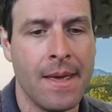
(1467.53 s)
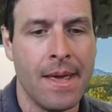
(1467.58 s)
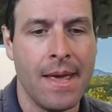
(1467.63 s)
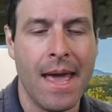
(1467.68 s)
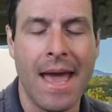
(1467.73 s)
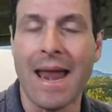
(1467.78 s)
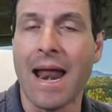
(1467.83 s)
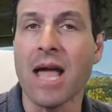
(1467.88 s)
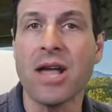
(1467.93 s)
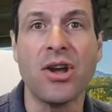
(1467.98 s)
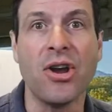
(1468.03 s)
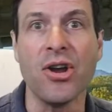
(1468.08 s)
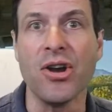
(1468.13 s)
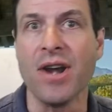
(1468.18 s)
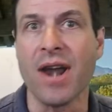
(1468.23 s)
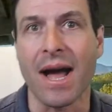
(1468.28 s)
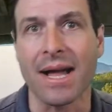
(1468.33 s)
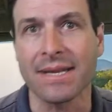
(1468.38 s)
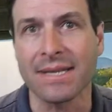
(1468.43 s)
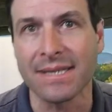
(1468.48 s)
And I could
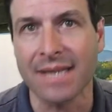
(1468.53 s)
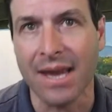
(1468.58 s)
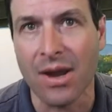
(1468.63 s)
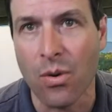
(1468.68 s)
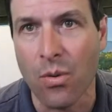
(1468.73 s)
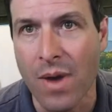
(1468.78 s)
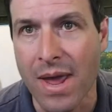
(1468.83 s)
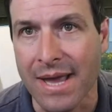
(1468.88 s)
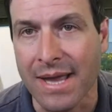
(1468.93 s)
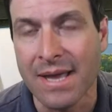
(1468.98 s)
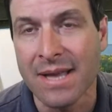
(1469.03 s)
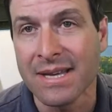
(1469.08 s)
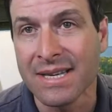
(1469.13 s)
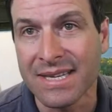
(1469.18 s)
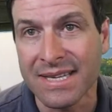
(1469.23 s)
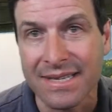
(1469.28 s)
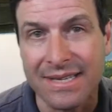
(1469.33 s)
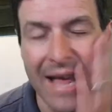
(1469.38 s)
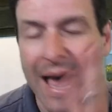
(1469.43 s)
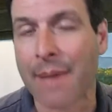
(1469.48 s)
not stay awake,
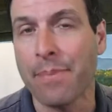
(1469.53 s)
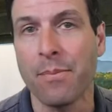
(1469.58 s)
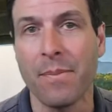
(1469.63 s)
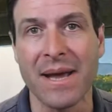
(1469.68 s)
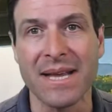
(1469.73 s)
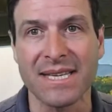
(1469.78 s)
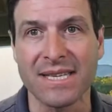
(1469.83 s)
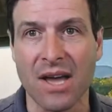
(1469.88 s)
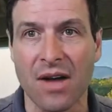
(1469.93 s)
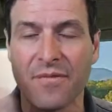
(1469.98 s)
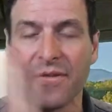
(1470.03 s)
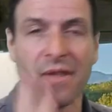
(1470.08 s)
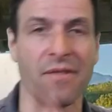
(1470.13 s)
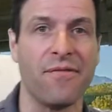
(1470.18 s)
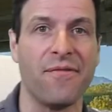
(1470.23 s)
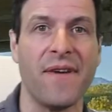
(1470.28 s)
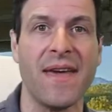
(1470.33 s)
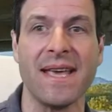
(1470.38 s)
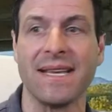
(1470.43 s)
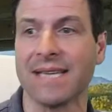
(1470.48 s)
slapping myself in the
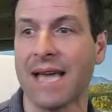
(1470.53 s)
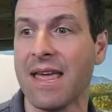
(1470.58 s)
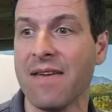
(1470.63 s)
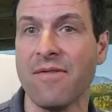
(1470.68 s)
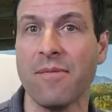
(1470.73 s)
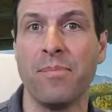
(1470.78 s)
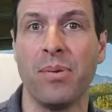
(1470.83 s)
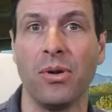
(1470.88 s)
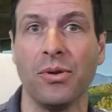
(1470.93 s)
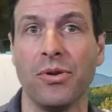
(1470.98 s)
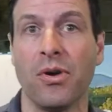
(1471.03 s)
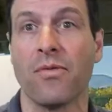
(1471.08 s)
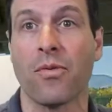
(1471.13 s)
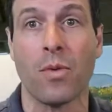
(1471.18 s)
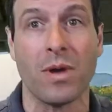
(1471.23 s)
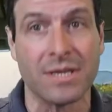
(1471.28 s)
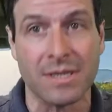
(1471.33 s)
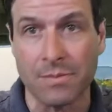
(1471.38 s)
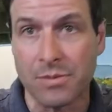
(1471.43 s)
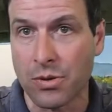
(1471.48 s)
face. I even pulled over
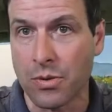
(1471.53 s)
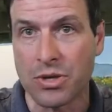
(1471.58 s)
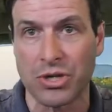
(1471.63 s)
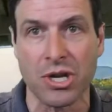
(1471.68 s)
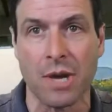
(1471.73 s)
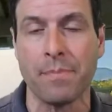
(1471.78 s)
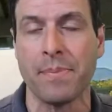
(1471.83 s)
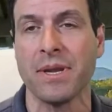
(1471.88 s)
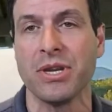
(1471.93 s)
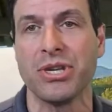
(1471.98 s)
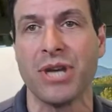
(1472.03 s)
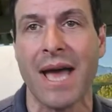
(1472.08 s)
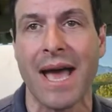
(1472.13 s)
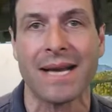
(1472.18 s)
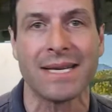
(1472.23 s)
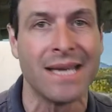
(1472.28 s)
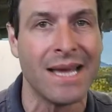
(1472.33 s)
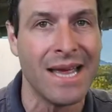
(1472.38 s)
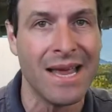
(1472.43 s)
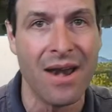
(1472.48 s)
once, I'm doing jumping
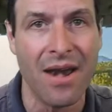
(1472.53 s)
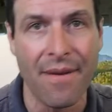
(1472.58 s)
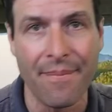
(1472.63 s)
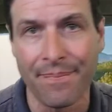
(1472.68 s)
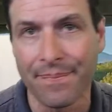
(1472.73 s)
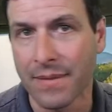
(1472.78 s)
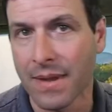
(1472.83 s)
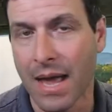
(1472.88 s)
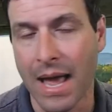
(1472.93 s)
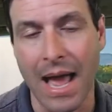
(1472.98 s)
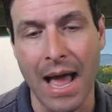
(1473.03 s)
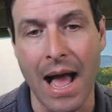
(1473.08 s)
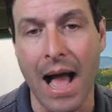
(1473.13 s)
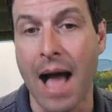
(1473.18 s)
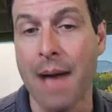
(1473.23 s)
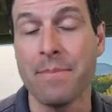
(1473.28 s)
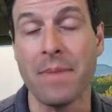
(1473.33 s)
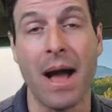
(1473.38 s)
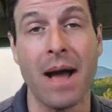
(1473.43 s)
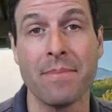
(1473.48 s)
jacks.
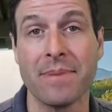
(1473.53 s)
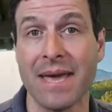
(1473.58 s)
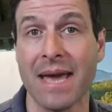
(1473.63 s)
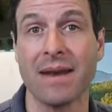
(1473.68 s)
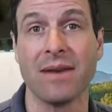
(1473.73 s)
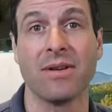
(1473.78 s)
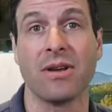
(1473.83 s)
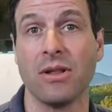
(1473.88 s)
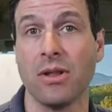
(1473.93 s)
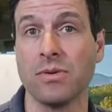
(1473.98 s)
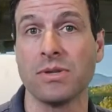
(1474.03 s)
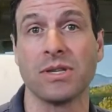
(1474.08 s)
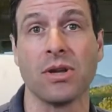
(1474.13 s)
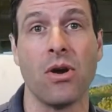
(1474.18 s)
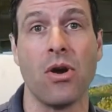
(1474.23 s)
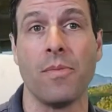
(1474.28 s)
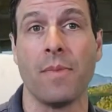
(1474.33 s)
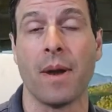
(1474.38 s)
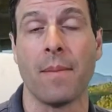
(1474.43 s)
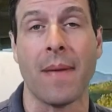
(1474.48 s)
I'm getting close to
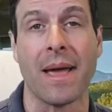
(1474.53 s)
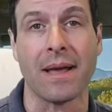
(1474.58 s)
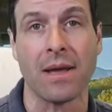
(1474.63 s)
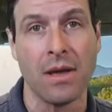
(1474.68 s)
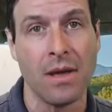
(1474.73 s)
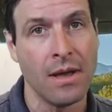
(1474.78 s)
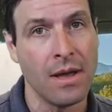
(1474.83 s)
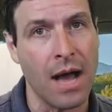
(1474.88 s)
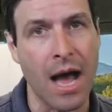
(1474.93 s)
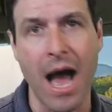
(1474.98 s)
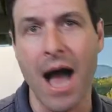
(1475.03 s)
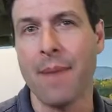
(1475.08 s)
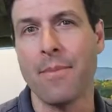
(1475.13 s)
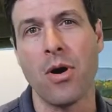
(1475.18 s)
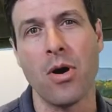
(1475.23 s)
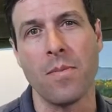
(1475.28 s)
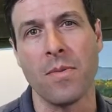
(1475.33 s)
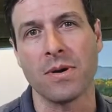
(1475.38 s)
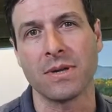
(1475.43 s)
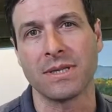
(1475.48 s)
home and I'm like, I'm
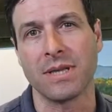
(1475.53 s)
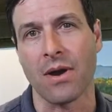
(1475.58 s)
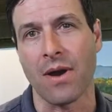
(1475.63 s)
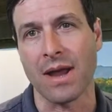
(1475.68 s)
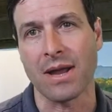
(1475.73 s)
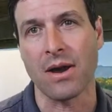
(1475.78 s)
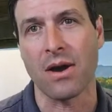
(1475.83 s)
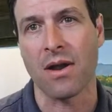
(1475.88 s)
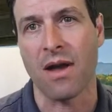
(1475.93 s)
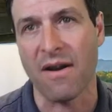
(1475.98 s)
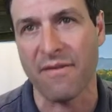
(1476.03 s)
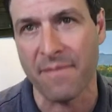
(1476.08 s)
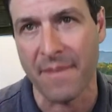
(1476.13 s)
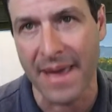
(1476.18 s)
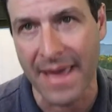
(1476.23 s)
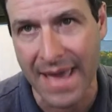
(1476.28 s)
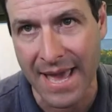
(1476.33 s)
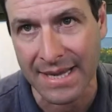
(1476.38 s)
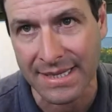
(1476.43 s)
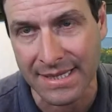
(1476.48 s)
almost there. I got off my
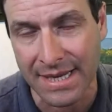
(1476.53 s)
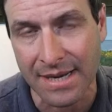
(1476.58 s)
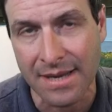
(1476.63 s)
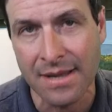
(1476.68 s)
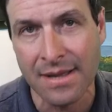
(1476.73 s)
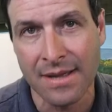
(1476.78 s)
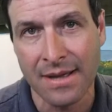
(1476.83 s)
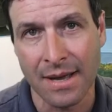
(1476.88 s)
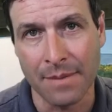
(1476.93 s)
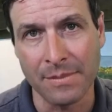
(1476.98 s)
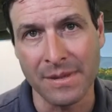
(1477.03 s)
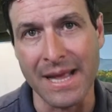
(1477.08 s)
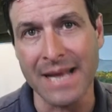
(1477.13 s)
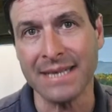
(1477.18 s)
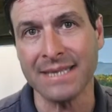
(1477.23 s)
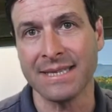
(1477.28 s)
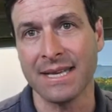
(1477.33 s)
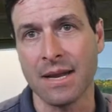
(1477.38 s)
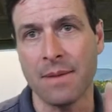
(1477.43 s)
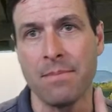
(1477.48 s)
exit. I'm
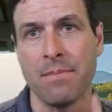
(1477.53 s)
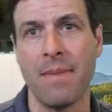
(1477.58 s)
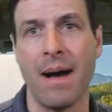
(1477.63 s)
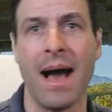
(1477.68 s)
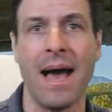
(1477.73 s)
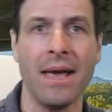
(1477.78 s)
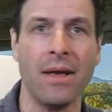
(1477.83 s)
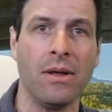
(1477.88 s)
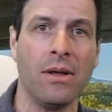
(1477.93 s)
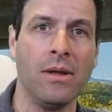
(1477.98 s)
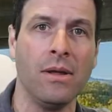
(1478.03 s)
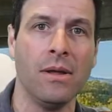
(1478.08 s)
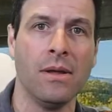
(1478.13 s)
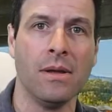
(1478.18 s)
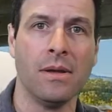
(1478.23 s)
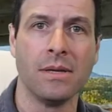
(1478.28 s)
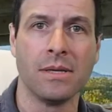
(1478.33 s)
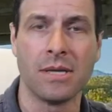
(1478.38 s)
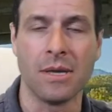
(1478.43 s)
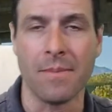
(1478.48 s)
less than a mile
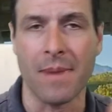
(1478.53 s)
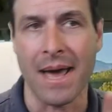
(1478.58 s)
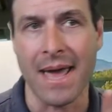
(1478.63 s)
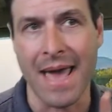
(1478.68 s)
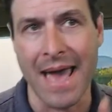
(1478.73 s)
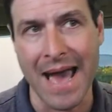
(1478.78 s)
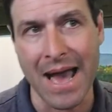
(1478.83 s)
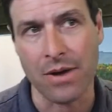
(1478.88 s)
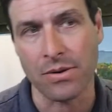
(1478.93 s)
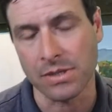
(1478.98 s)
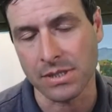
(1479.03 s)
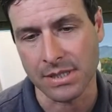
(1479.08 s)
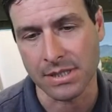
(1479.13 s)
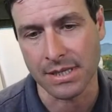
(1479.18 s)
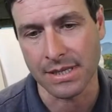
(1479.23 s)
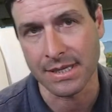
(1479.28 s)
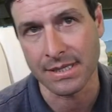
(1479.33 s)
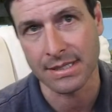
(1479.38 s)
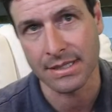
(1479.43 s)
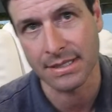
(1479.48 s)
to my house.
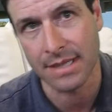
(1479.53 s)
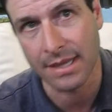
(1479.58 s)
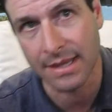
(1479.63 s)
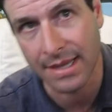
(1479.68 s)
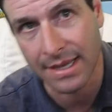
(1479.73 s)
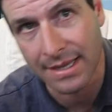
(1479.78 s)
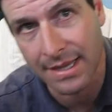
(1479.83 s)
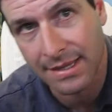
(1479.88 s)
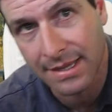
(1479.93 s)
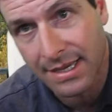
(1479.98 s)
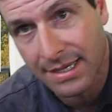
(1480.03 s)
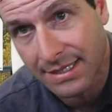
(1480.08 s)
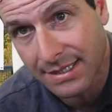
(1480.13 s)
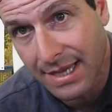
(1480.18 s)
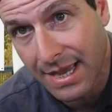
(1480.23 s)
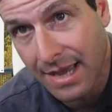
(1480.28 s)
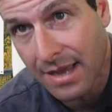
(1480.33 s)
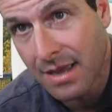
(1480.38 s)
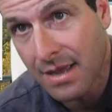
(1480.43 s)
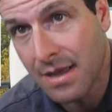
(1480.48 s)
And this is the thing that they
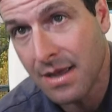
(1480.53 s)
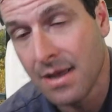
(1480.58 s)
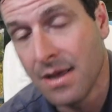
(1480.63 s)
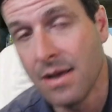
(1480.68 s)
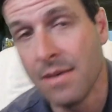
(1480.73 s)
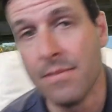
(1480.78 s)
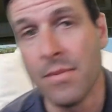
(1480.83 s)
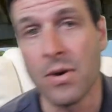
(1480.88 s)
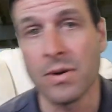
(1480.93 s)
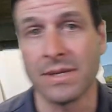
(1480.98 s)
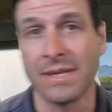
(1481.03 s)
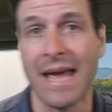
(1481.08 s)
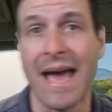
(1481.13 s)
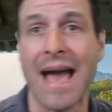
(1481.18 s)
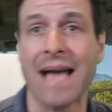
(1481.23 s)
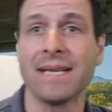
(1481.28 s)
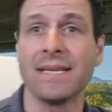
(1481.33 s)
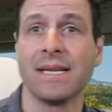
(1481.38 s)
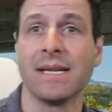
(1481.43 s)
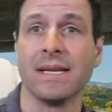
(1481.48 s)
say. Most
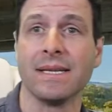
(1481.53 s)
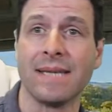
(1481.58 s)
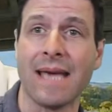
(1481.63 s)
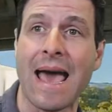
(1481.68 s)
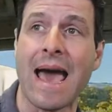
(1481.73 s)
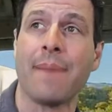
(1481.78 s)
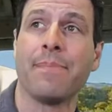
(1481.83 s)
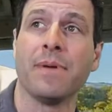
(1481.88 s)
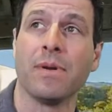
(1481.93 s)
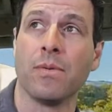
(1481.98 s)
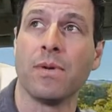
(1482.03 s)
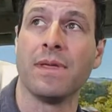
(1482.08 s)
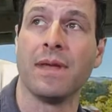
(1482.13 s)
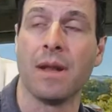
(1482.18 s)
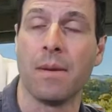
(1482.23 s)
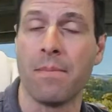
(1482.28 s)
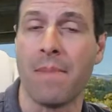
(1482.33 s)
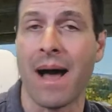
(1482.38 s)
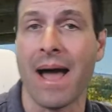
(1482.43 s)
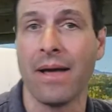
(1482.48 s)
accidents happen within
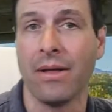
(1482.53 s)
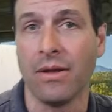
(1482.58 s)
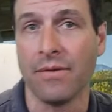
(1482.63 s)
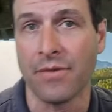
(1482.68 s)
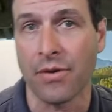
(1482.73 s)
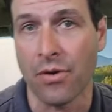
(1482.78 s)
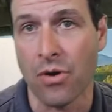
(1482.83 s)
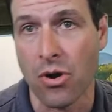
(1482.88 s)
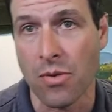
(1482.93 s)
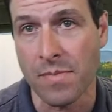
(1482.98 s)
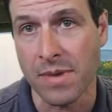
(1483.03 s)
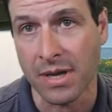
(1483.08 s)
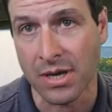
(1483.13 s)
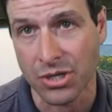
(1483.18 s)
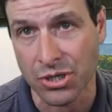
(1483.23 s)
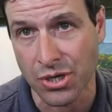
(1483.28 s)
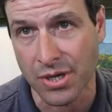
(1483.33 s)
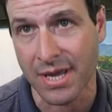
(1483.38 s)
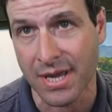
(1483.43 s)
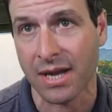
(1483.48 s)
a mile of your home
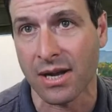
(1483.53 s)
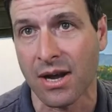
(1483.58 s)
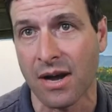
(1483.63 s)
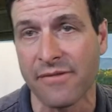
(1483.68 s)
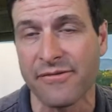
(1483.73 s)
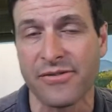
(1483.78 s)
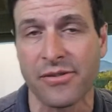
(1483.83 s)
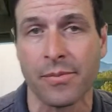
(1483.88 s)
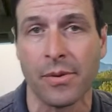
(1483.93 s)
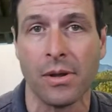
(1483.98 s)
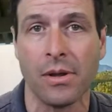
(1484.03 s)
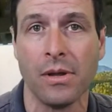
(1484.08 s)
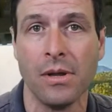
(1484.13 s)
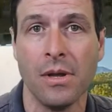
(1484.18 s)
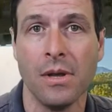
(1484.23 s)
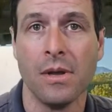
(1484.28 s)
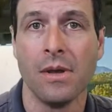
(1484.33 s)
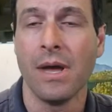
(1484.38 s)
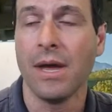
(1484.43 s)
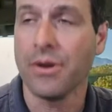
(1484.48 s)
because you get comfortable.
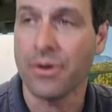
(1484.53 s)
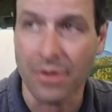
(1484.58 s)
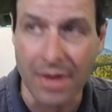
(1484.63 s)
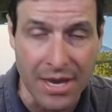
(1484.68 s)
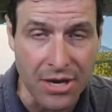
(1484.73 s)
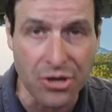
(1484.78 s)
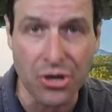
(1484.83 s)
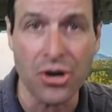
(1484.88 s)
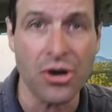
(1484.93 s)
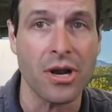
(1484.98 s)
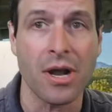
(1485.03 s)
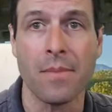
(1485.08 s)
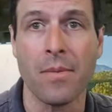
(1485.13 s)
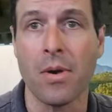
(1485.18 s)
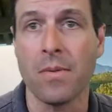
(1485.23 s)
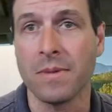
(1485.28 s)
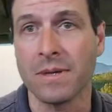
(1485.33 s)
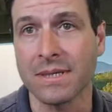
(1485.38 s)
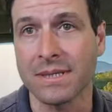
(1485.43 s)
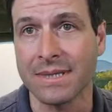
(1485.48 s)
And you're like, good, I'm
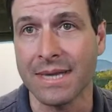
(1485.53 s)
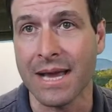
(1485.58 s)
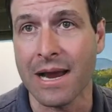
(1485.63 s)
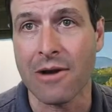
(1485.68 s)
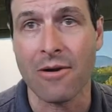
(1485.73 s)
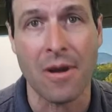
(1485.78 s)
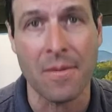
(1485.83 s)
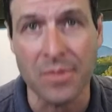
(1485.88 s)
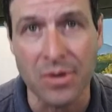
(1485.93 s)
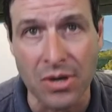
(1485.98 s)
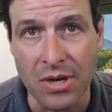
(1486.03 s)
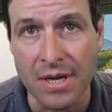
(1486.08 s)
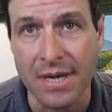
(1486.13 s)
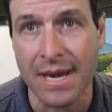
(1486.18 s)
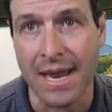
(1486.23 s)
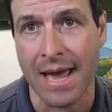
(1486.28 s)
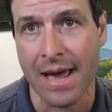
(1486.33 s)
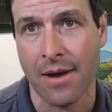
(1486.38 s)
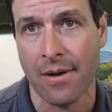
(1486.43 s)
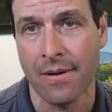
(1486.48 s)
almost there. I'm good
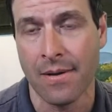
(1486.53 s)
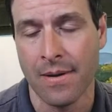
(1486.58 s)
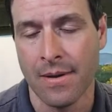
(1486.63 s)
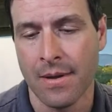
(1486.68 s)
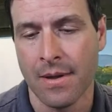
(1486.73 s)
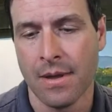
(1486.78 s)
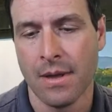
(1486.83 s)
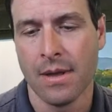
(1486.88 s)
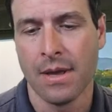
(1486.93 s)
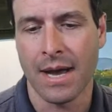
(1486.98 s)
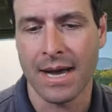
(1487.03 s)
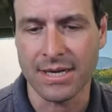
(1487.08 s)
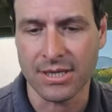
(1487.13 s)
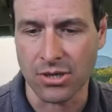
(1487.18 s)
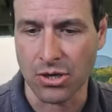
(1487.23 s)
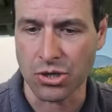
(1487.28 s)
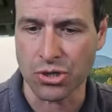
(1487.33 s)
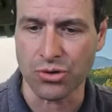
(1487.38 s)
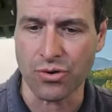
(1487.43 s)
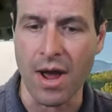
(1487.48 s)
now. I
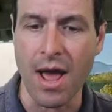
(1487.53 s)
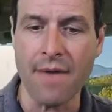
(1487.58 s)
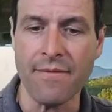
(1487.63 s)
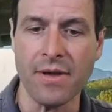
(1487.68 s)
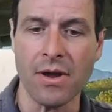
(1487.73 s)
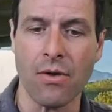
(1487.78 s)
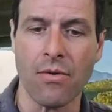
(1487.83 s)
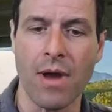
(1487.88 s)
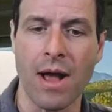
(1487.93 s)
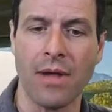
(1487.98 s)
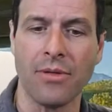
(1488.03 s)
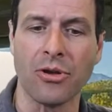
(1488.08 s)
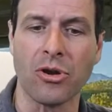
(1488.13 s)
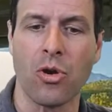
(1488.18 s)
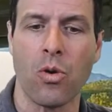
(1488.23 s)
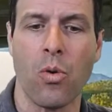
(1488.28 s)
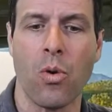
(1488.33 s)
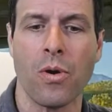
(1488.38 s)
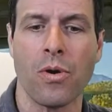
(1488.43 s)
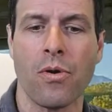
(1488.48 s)
start driving around the
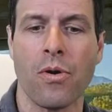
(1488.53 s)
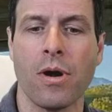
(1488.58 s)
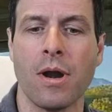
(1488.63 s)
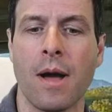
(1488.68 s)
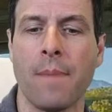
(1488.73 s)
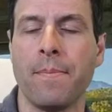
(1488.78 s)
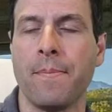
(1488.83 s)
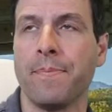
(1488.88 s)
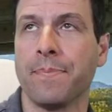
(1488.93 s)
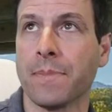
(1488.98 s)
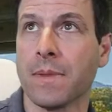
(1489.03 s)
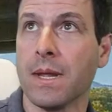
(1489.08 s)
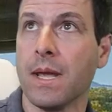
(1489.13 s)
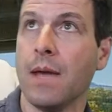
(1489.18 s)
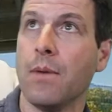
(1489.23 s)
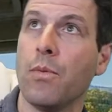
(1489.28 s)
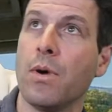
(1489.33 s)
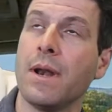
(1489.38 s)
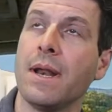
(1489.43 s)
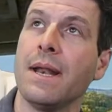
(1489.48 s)
corner and up.
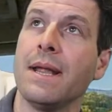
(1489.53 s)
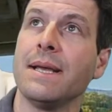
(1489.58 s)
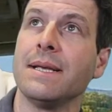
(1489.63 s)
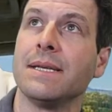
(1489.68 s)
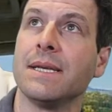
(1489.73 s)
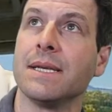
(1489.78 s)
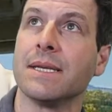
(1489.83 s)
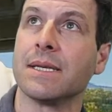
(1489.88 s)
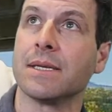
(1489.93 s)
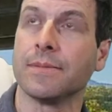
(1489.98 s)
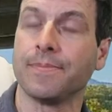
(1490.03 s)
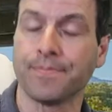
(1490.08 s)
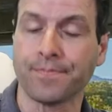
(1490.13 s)
And what it is